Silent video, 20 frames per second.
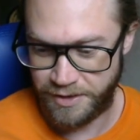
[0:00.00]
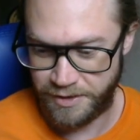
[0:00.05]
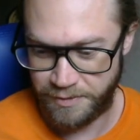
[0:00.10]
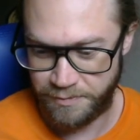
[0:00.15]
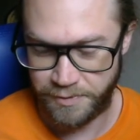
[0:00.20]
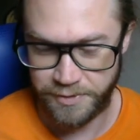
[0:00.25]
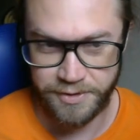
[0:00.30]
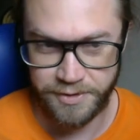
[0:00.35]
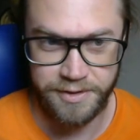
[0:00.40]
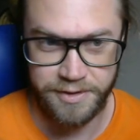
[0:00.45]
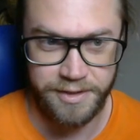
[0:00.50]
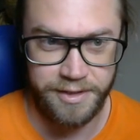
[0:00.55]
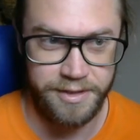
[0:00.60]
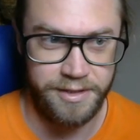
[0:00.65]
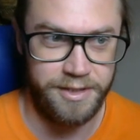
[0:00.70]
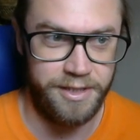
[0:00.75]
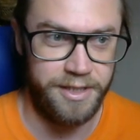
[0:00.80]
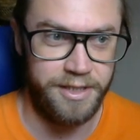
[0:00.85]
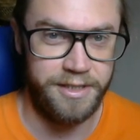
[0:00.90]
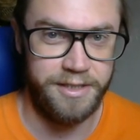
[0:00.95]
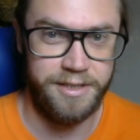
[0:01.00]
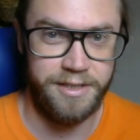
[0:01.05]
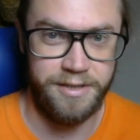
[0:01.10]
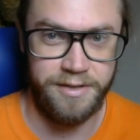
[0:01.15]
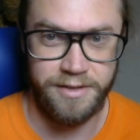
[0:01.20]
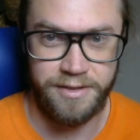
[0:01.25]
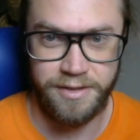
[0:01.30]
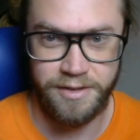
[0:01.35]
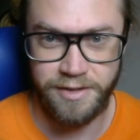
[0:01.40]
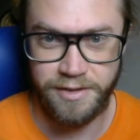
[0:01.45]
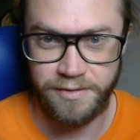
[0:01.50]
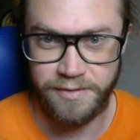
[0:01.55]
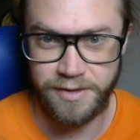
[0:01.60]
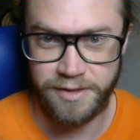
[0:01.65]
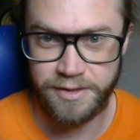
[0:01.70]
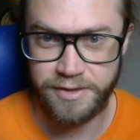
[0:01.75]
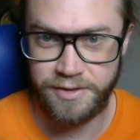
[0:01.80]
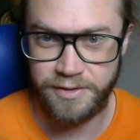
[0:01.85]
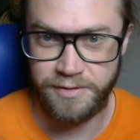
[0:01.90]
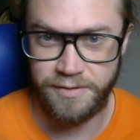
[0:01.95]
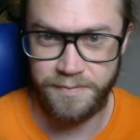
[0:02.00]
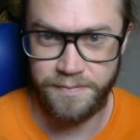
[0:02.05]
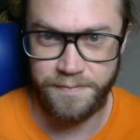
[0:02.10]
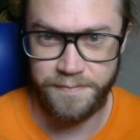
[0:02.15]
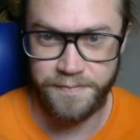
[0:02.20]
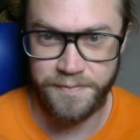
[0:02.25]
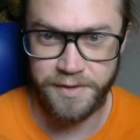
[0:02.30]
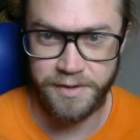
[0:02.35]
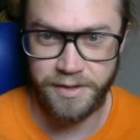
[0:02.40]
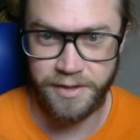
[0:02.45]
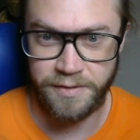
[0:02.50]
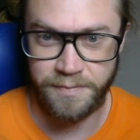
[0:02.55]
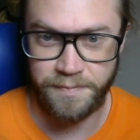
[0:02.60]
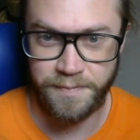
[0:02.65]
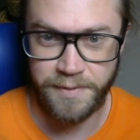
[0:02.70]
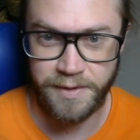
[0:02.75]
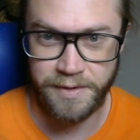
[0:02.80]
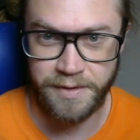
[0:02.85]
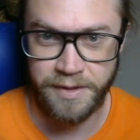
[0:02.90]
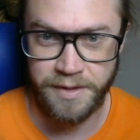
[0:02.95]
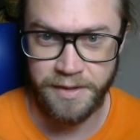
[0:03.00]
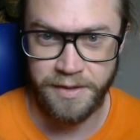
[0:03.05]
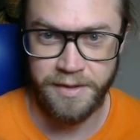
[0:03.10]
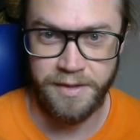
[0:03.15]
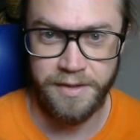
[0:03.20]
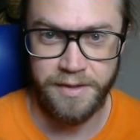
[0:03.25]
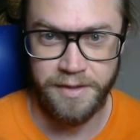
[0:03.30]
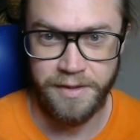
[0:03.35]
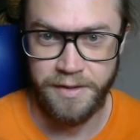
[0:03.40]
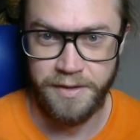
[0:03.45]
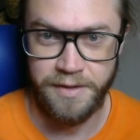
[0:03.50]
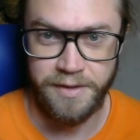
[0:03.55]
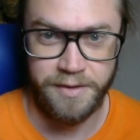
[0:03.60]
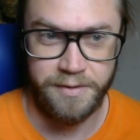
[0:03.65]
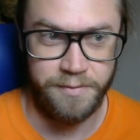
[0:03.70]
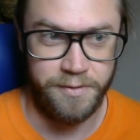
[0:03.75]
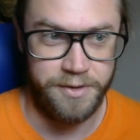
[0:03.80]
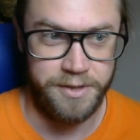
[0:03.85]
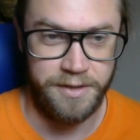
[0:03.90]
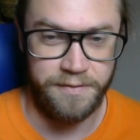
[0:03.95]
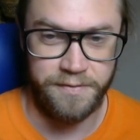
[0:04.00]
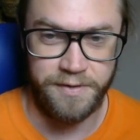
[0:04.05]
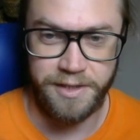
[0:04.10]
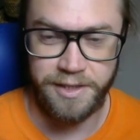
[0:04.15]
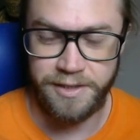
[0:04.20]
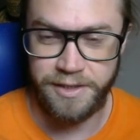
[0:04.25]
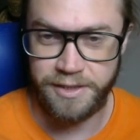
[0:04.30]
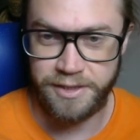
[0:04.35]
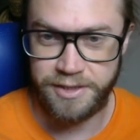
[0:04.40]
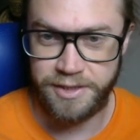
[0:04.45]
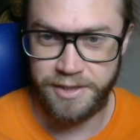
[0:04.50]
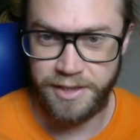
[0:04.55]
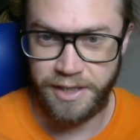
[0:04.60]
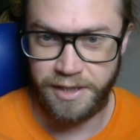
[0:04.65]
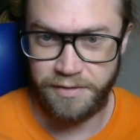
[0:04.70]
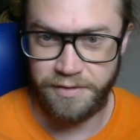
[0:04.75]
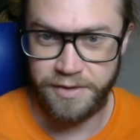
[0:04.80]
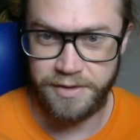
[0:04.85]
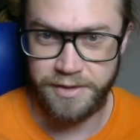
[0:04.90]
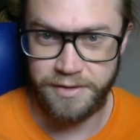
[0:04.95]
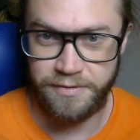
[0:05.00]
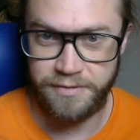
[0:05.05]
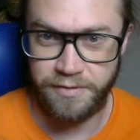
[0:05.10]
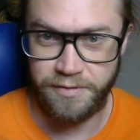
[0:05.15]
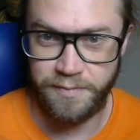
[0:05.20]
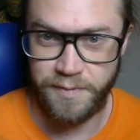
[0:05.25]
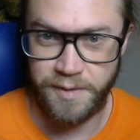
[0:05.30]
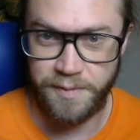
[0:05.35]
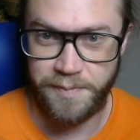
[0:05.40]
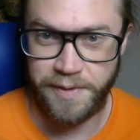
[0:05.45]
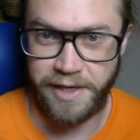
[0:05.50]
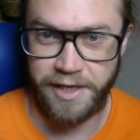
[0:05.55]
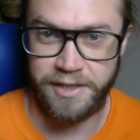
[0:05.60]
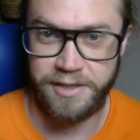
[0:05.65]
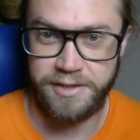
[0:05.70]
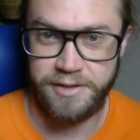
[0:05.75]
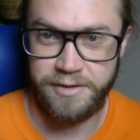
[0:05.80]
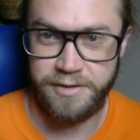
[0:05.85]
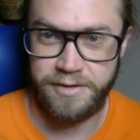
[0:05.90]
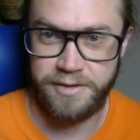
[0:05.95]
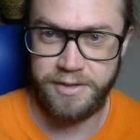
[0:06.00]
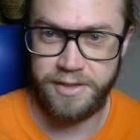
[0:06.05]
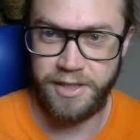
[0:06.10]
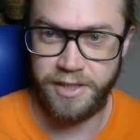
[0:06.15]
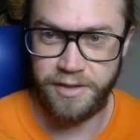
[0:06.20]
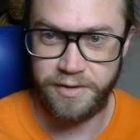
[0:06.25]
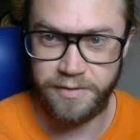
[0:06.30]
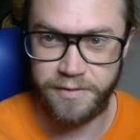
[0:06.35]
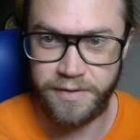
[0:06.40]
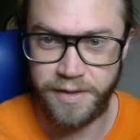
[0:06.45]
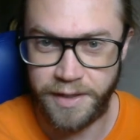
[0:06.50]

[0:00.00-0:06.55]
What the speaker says: wasn't designed into Unix or, you know, whatever Linux inherited from the past. So